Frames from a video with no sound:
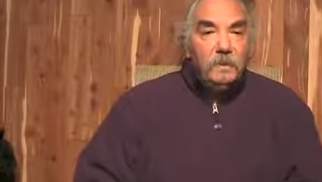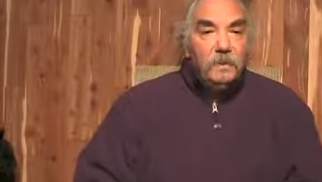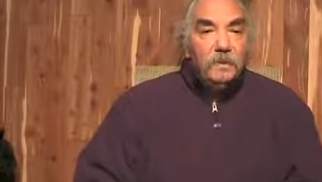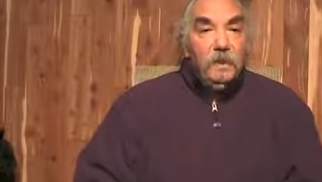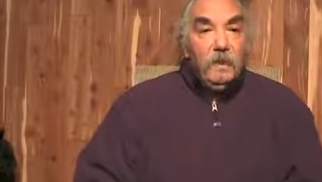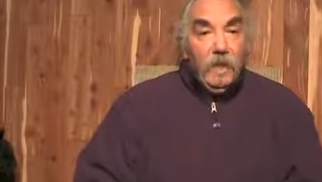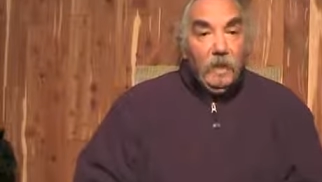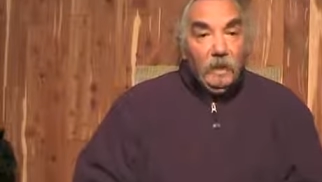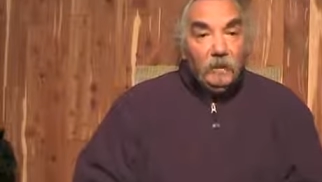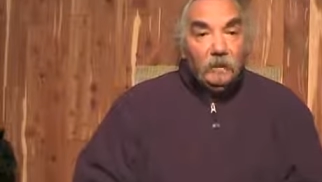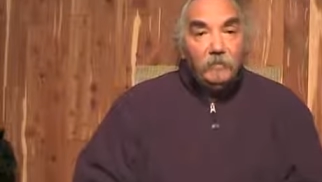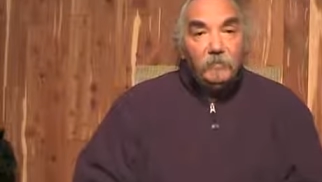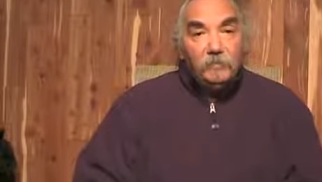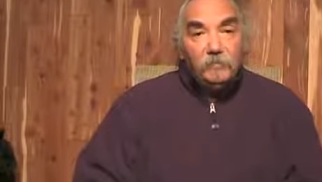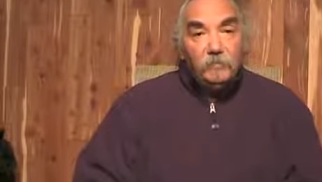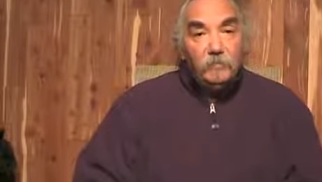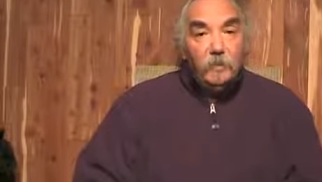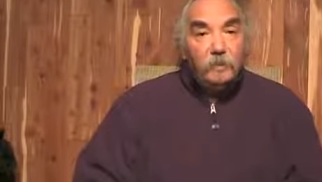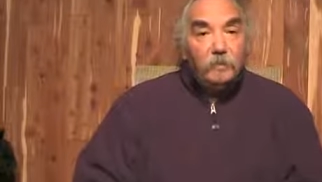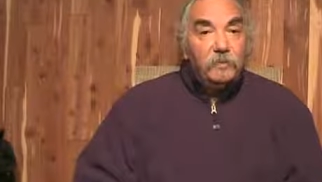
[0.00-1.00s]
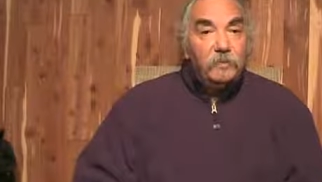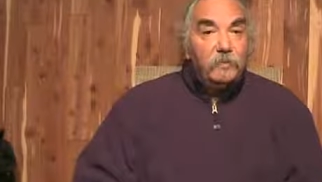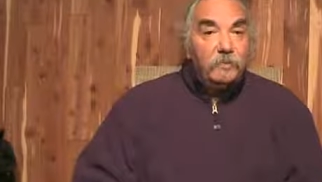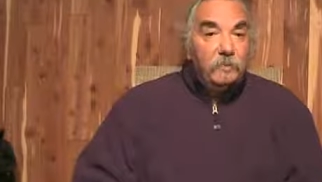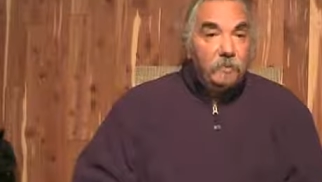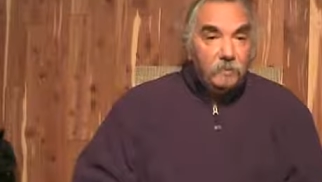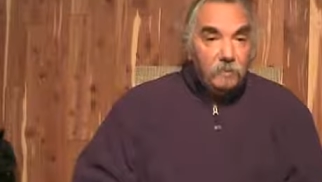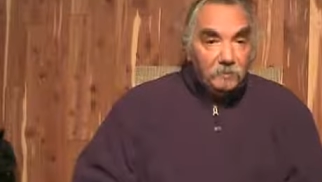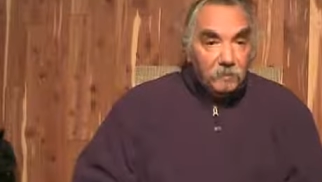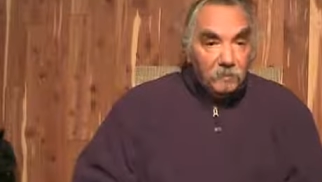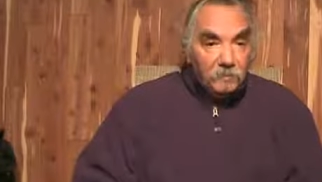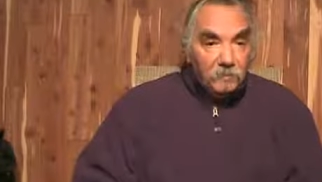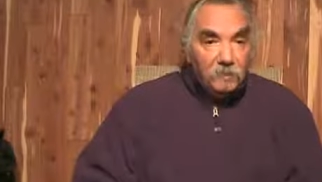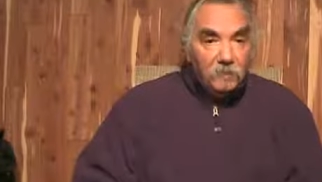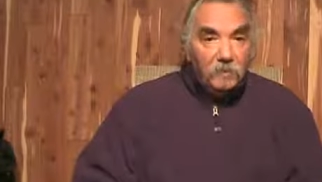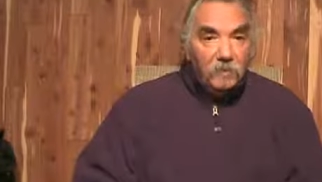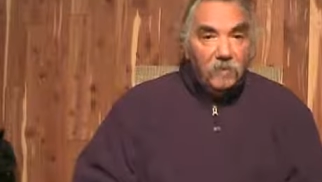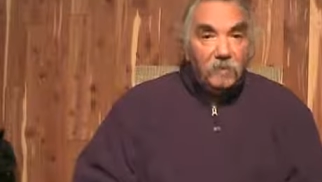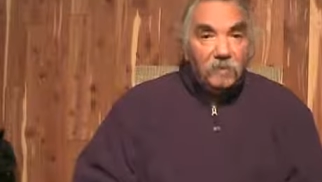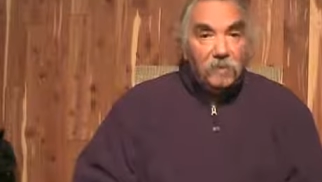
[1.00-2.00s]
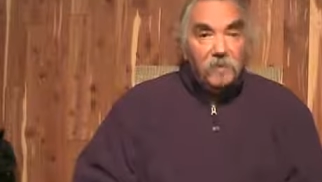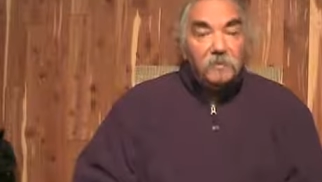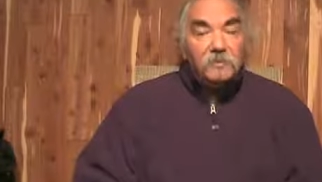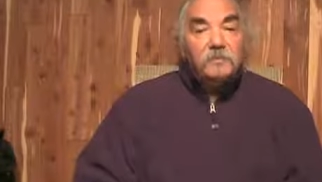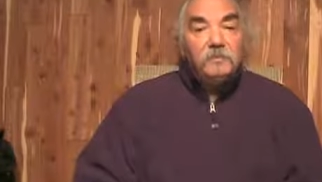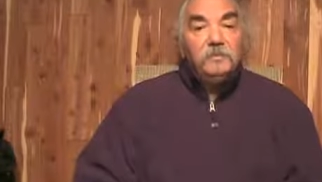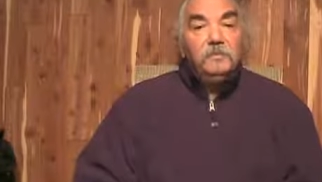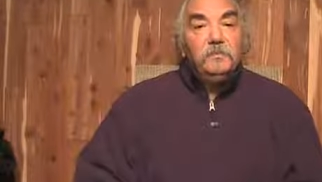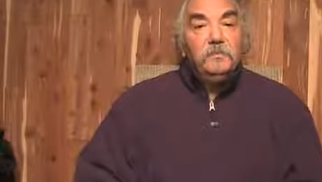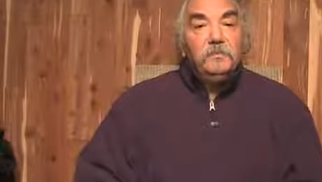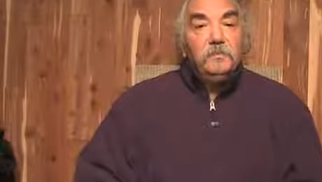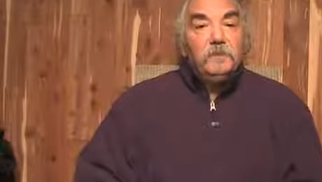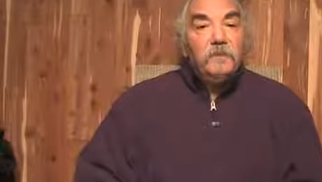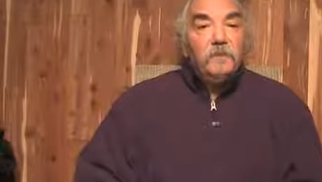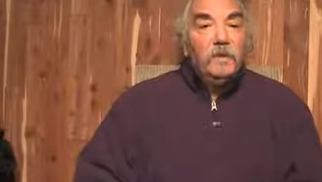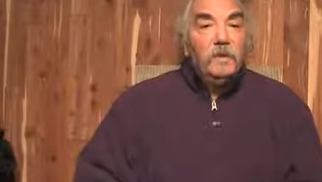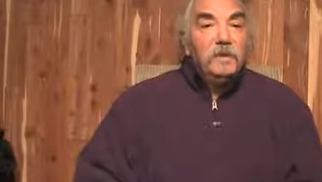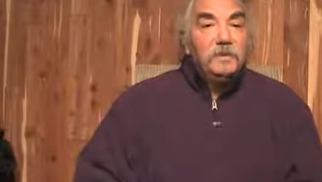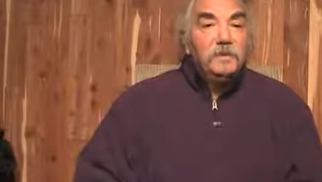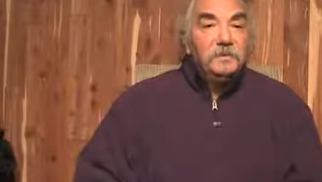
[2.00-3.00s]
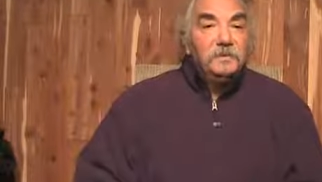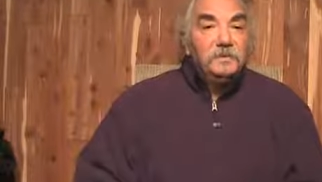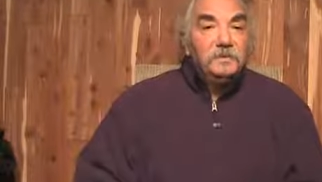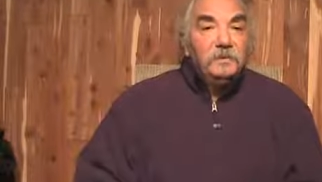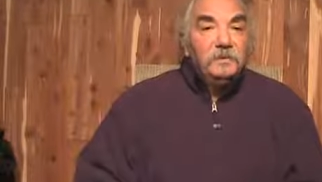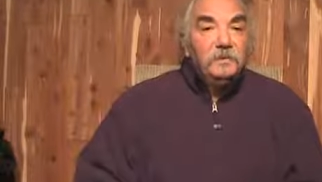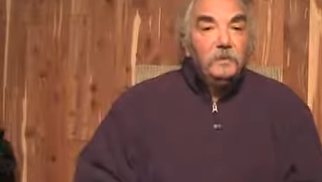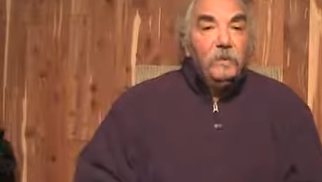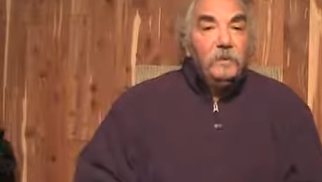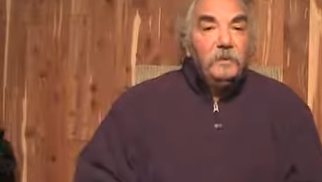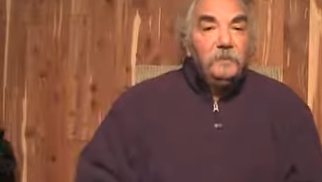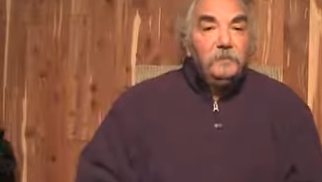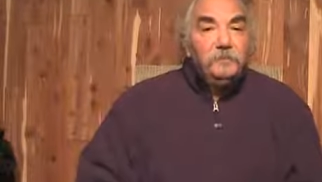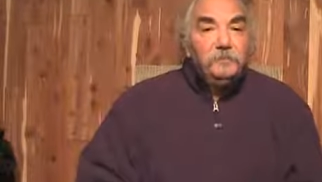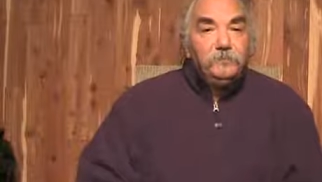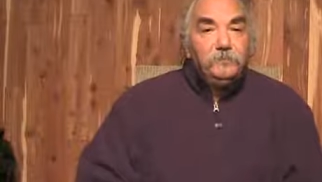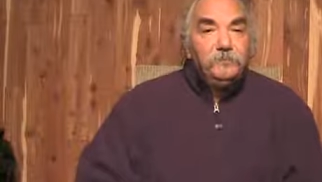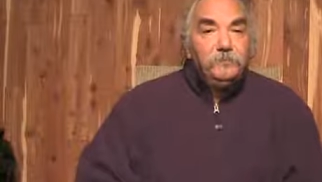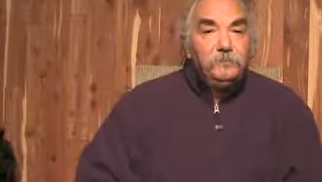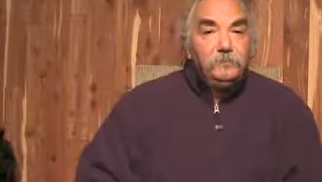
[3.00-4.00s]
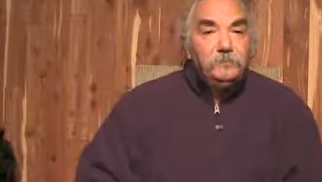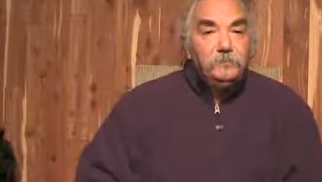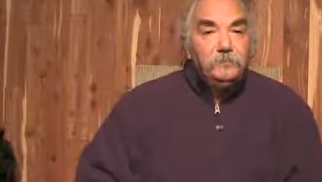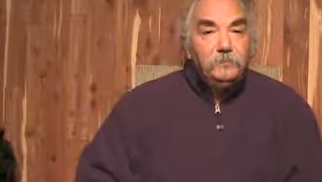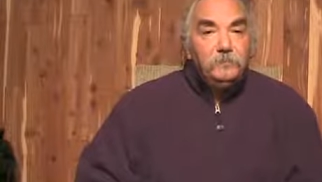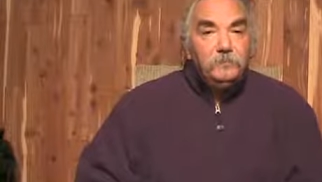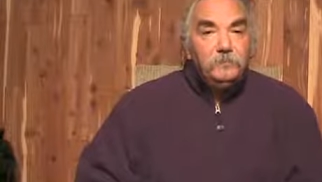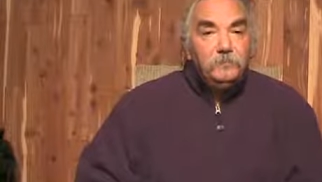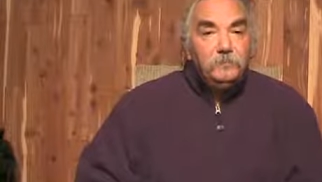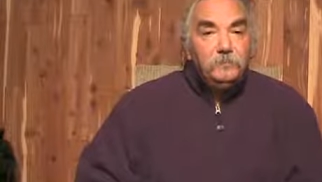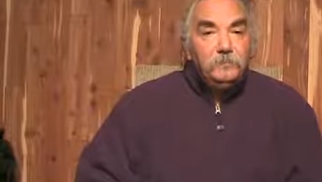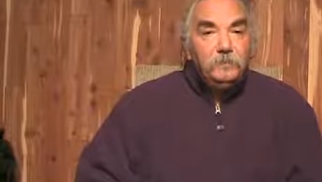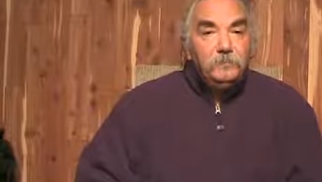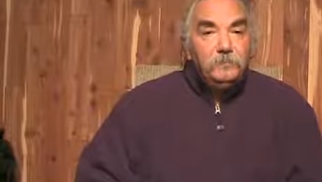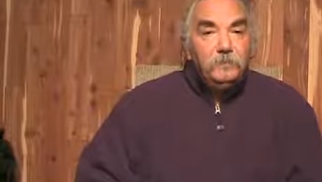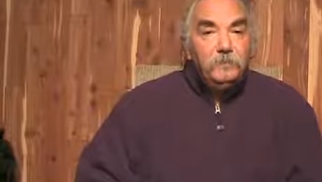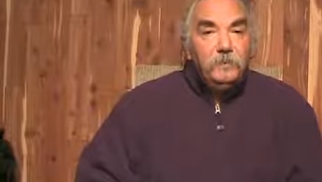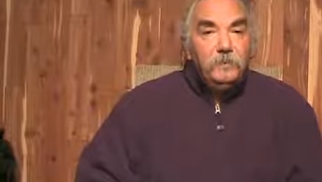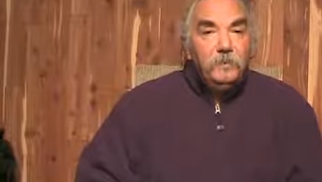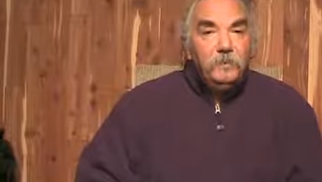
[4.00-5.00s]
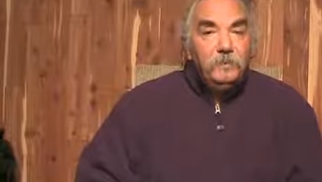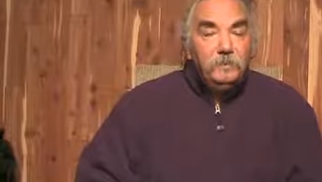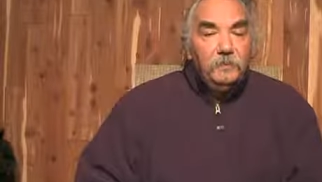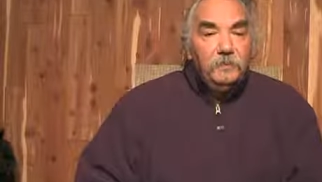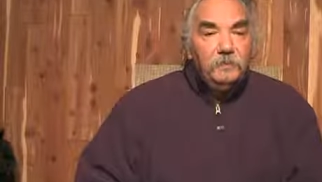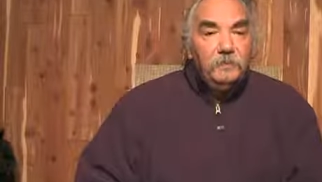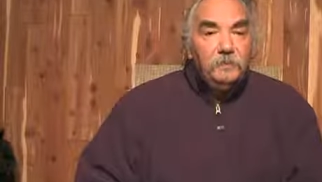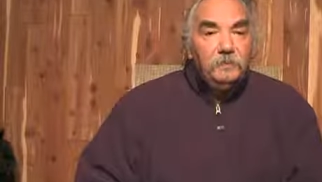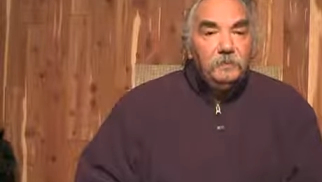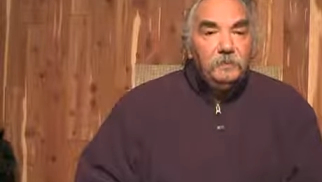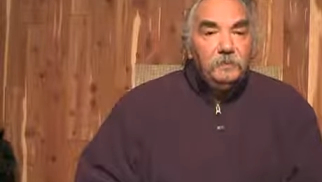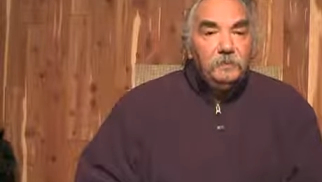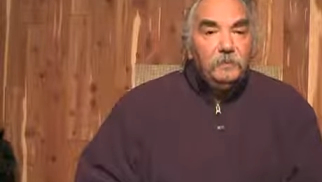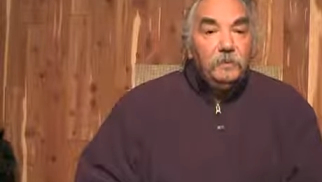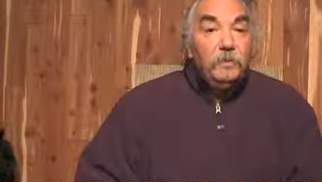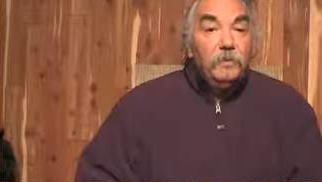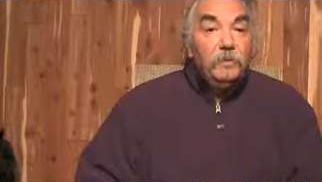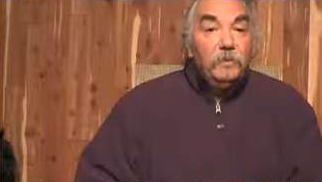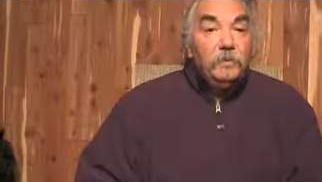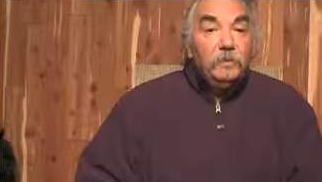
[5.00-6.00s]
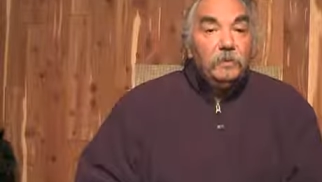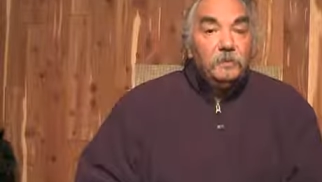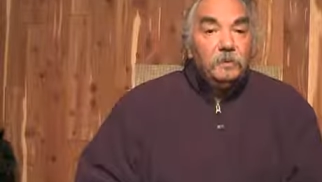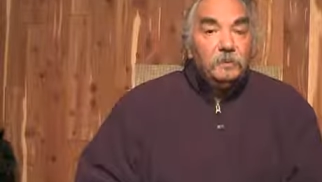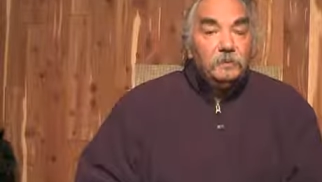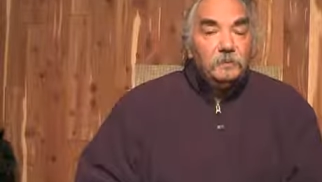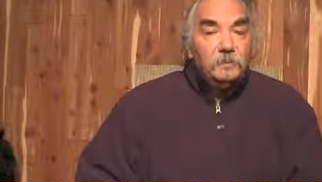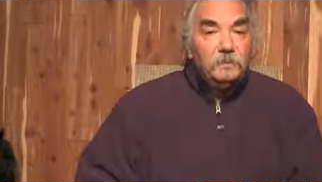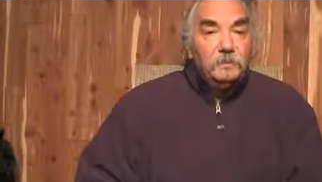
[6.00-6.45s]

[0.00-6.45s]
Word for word: The highest of both are unified. It's one. There's no difference.